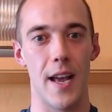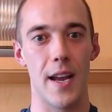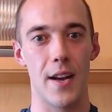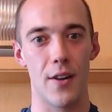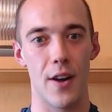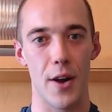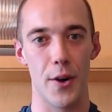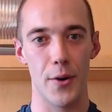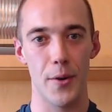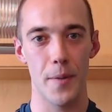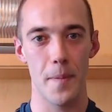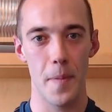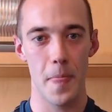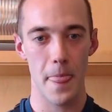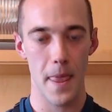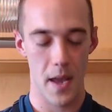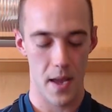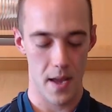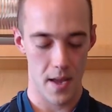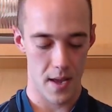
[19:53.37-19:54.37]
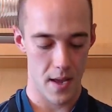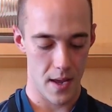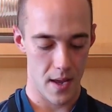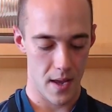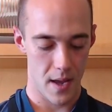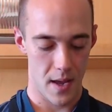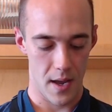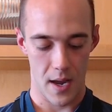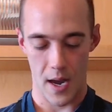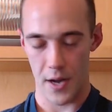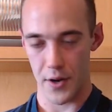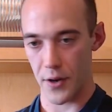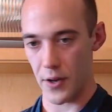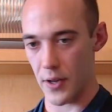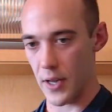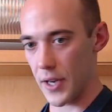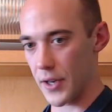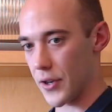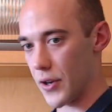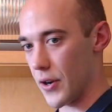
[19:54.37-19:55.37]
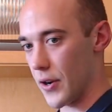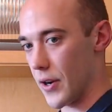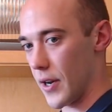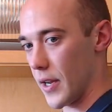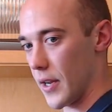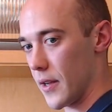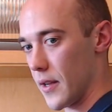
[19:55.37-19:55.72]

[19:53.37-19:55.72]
ground and you're like turning,